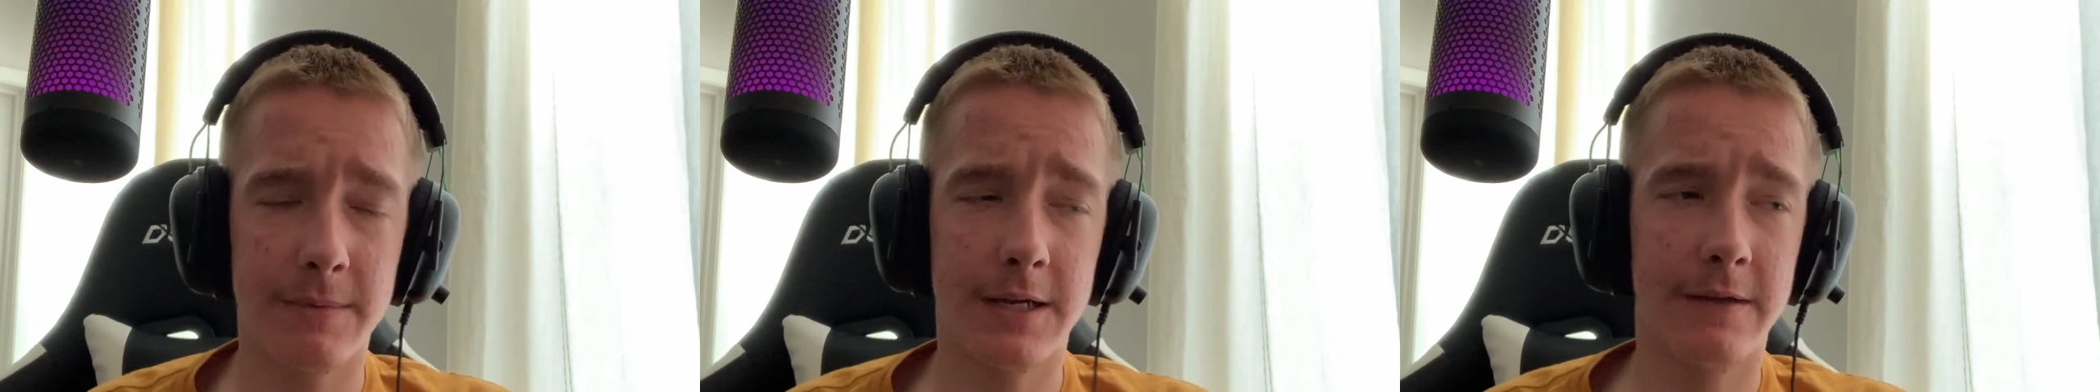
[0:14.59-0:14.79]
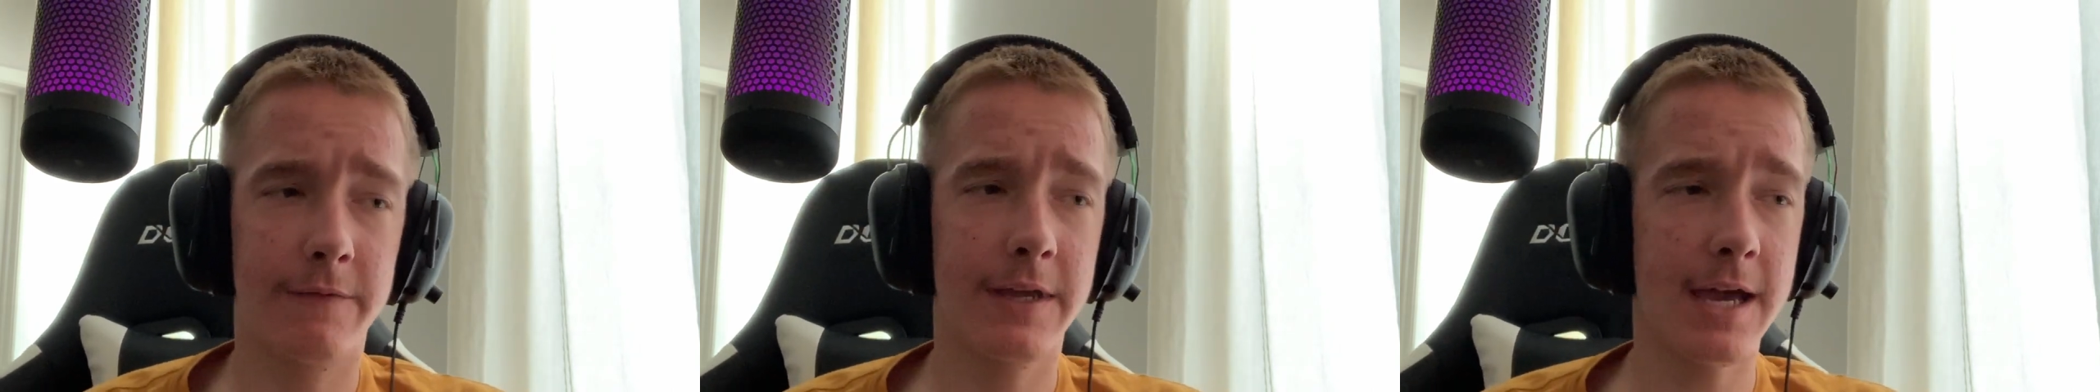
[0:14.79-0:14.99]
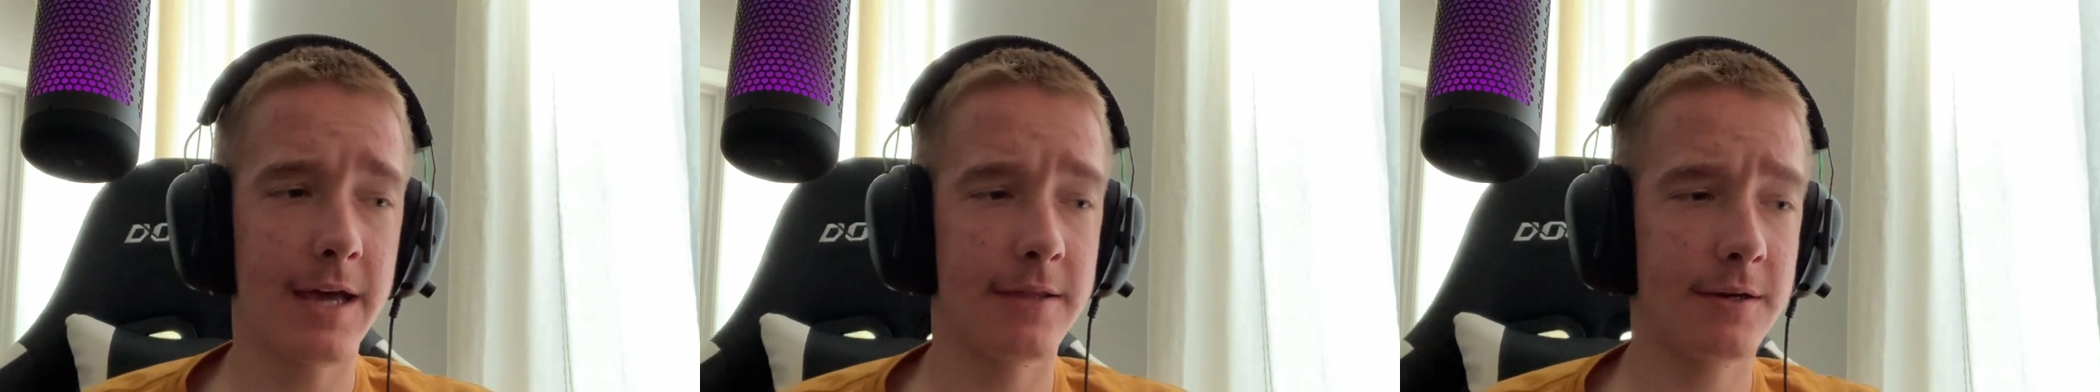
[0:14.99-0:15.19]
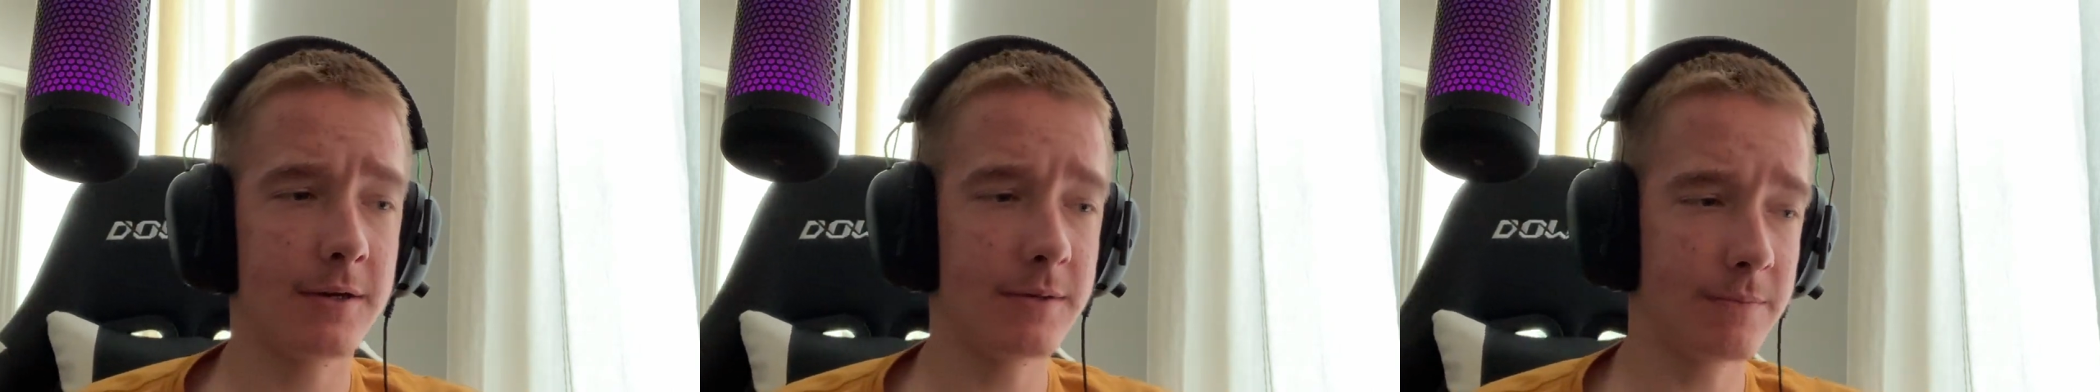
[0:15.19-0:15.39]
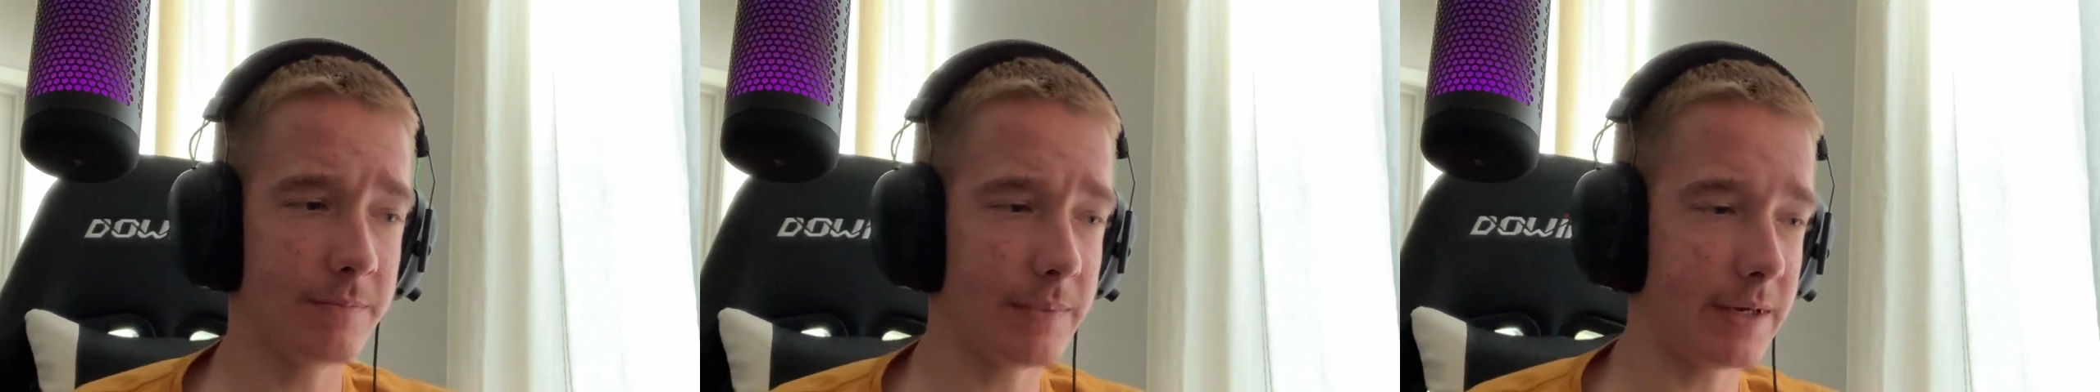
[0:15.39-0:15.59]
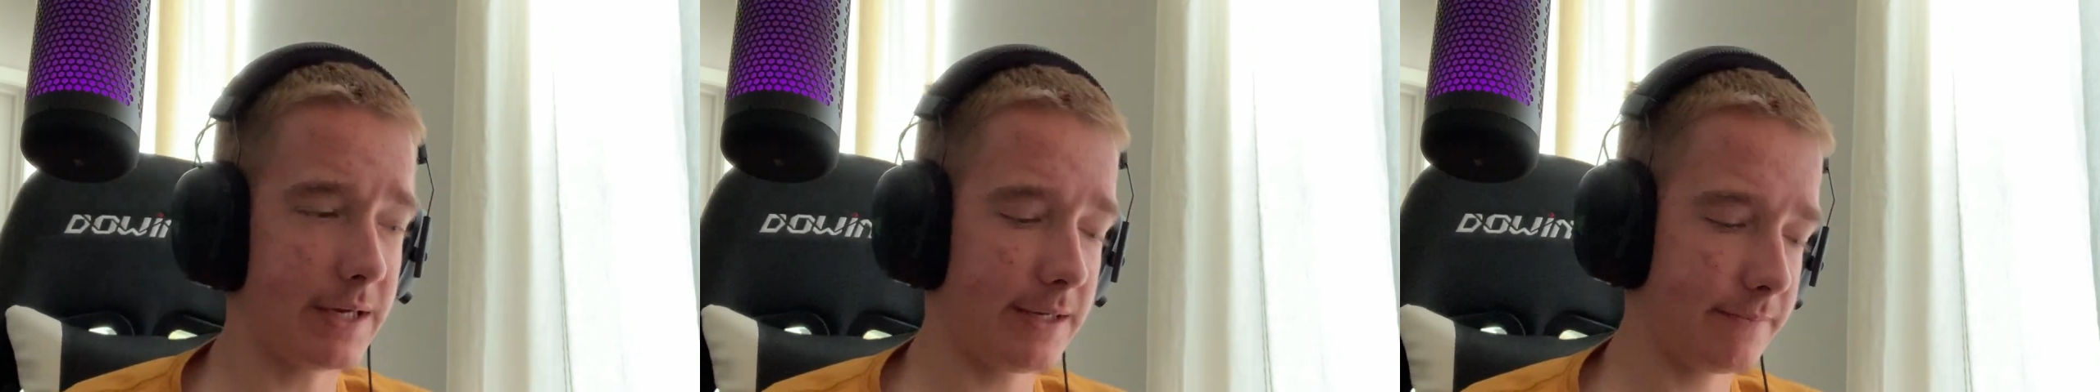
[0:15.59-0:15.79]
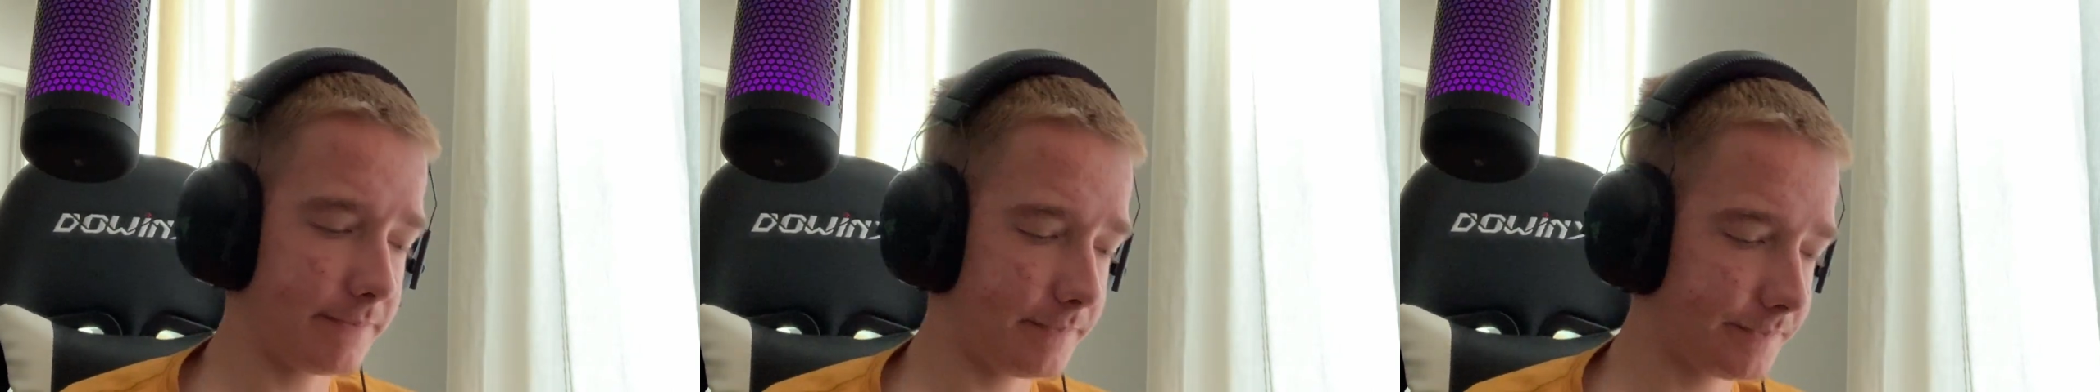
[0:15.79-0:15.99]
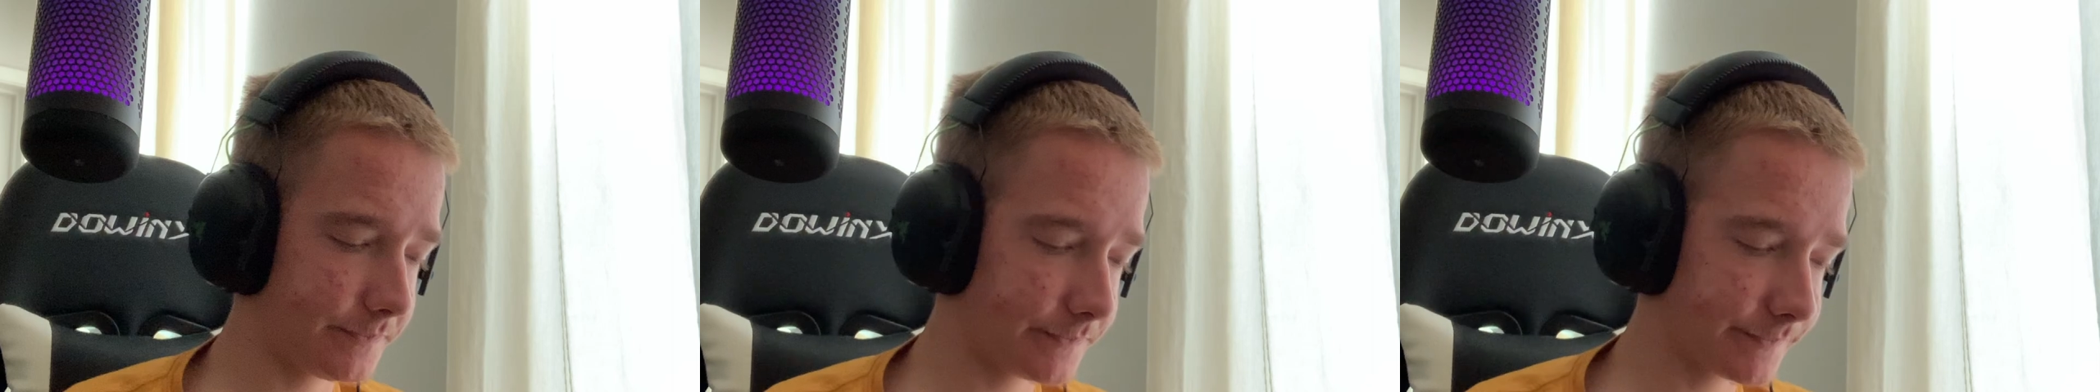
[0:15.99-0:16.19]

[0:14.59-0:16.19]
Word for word: might have gathered, but...